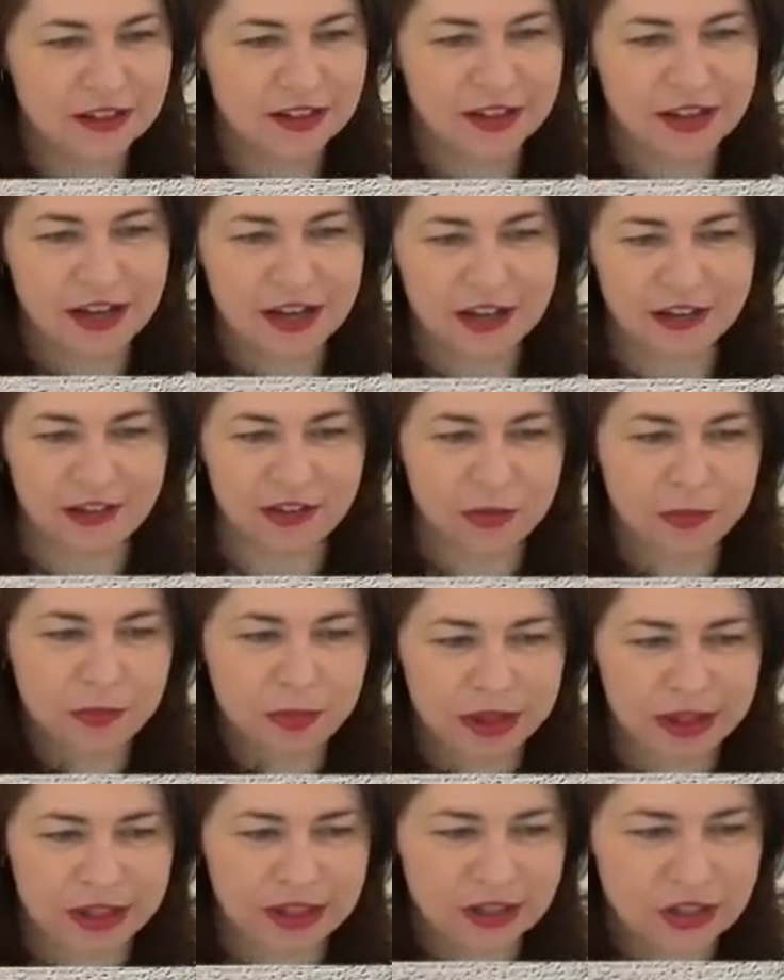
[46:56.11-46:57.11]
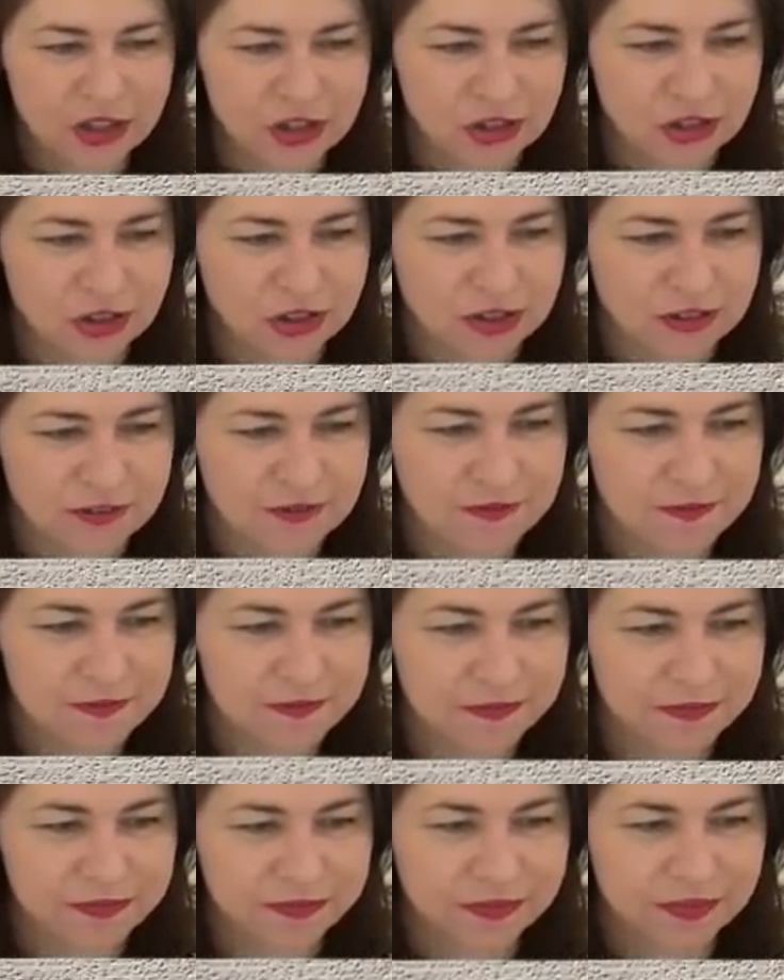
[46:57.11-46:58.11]
I need a little piggy too.
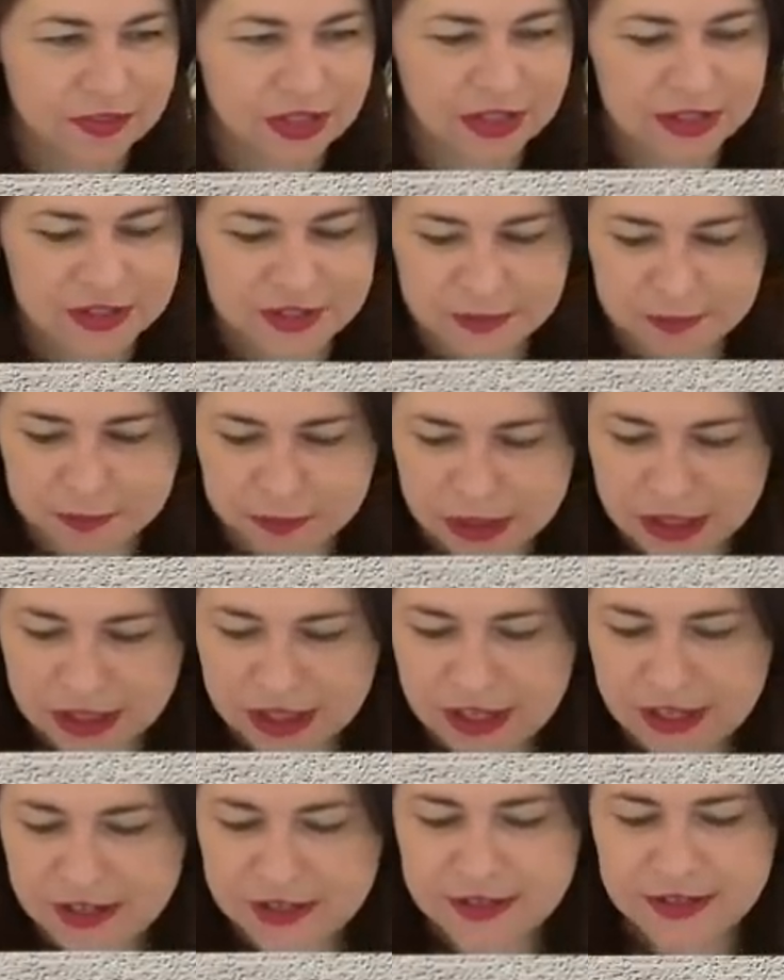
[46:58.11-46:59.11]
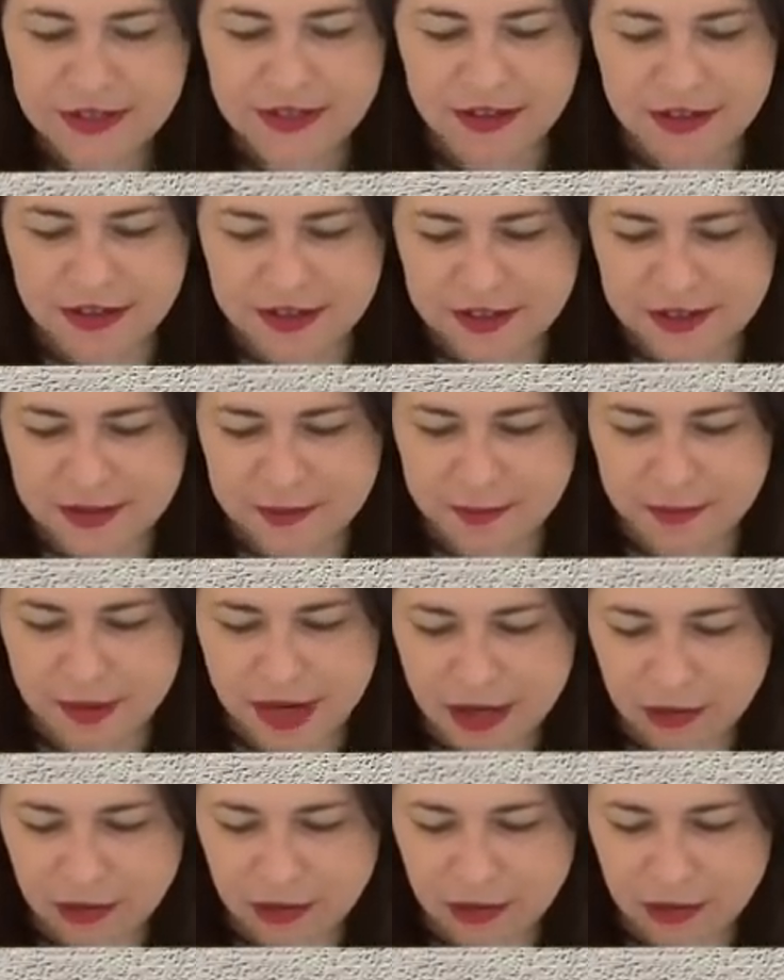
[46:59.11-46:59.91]
I need some piggies and I need some